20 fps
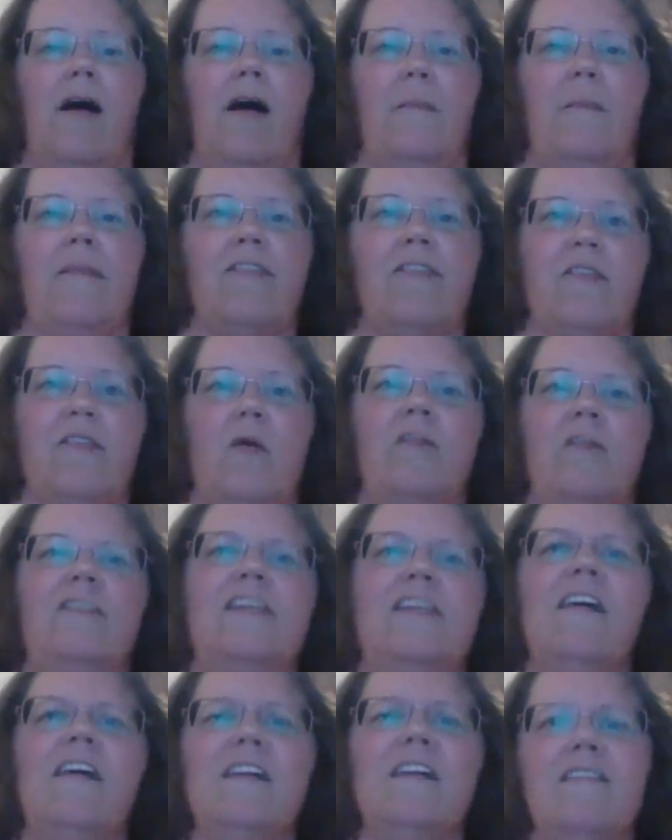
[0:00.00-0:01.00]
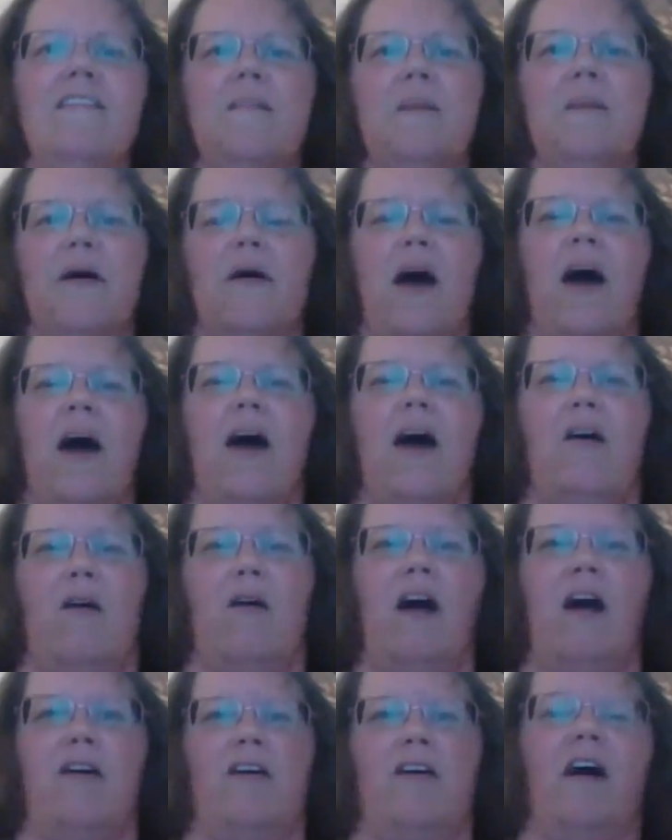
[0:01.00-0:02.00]
So tell us about
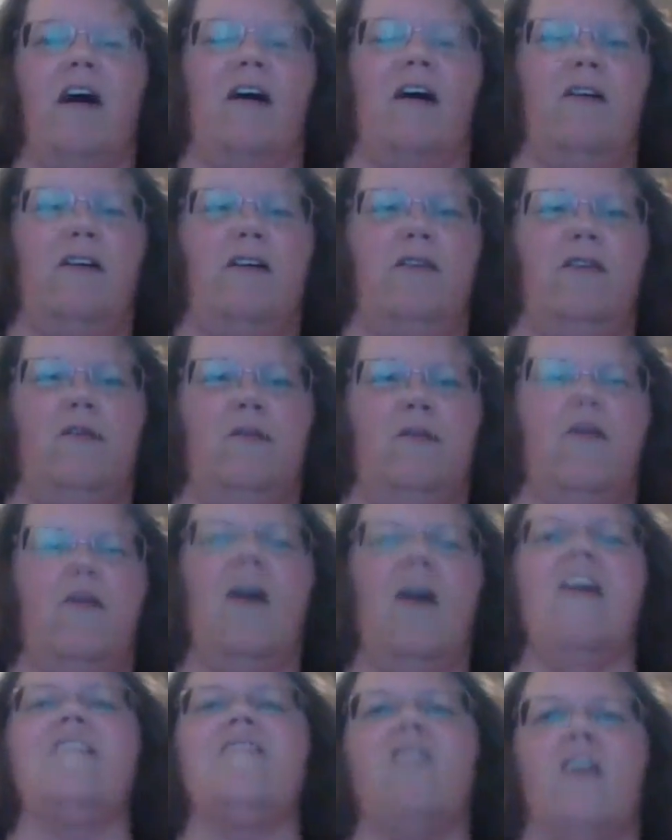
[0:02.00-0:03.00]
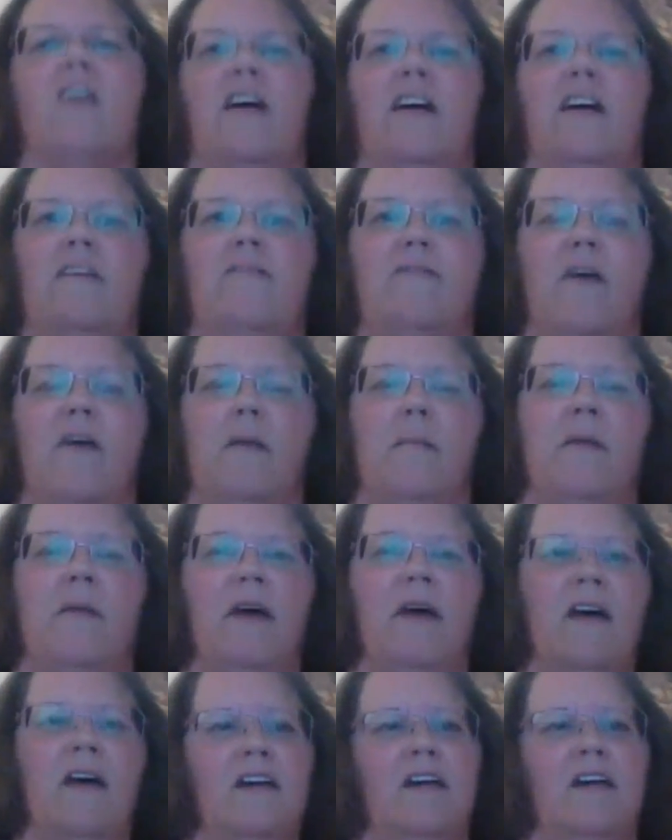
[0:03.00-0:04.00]
how you got started from,
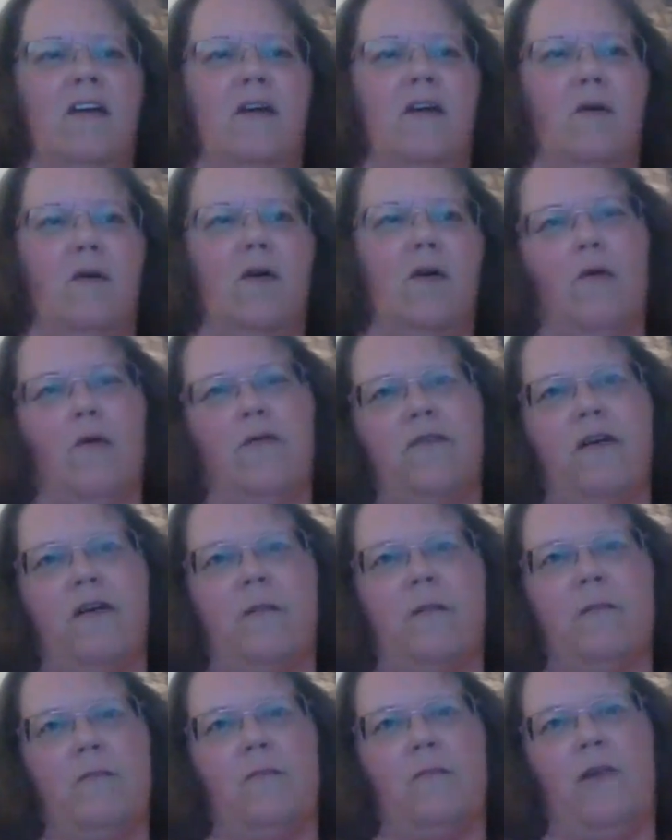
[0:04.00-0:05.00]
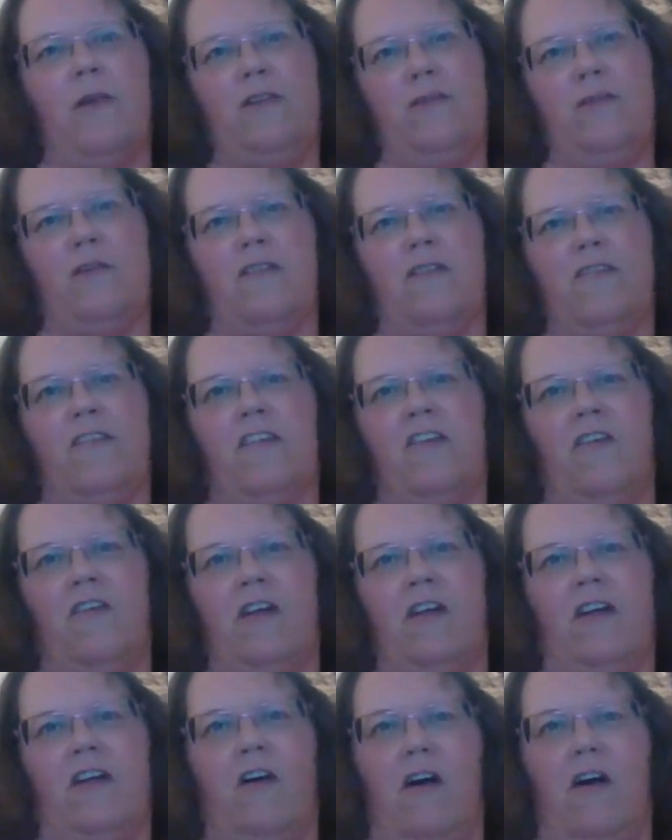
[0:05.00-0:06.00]
go from when you were a
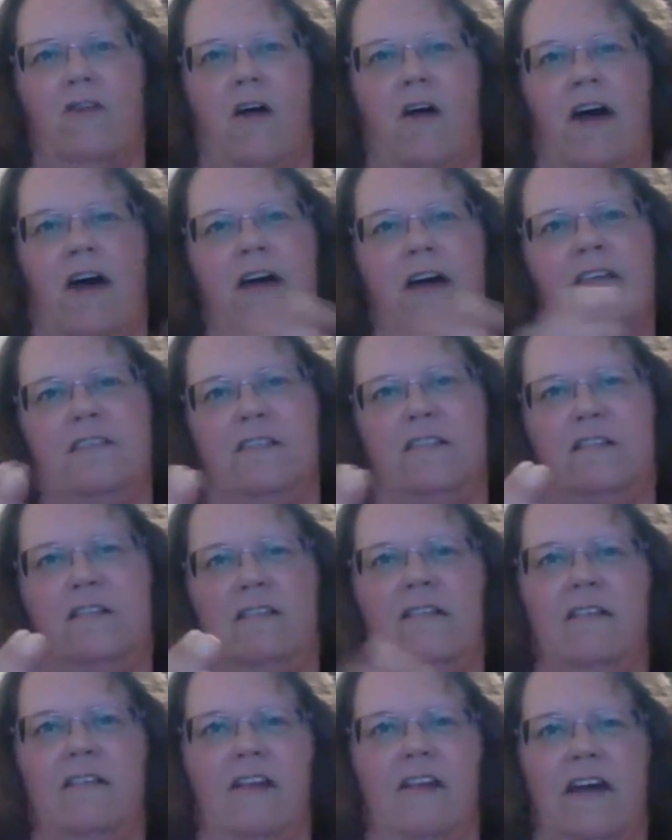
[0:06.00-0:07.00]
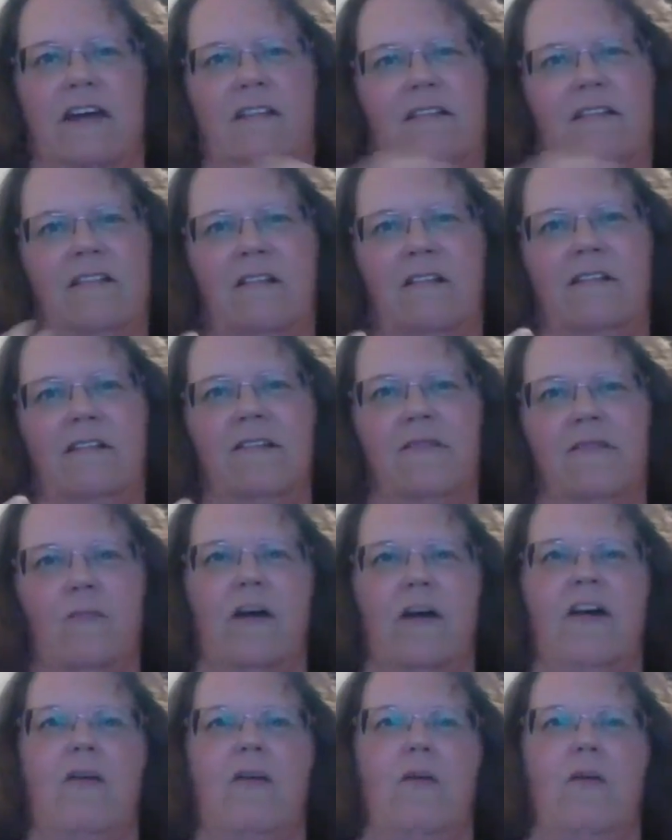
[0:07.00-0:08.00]
security guard, Ryan, to like
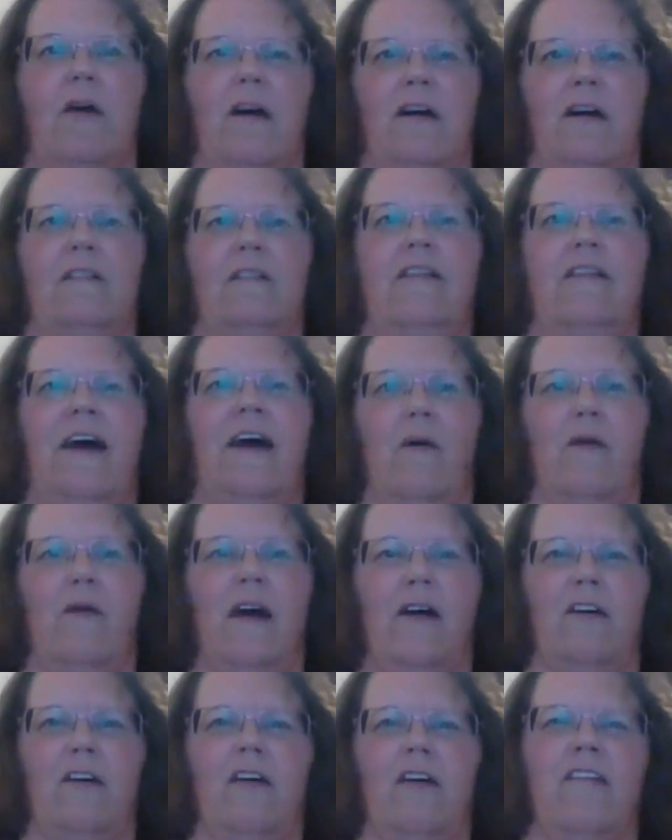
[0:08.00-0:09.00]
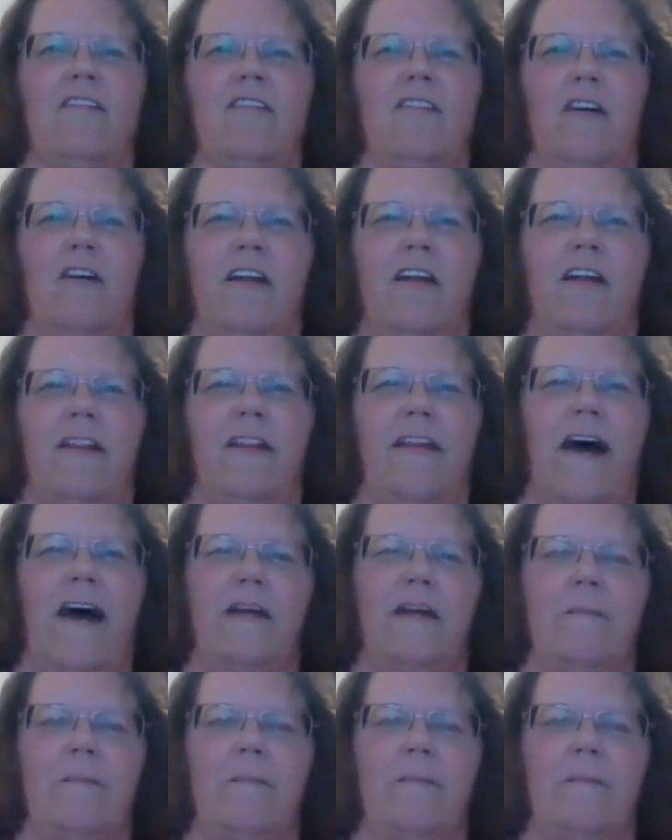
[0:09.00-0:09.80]
where you are now and how you got started in that.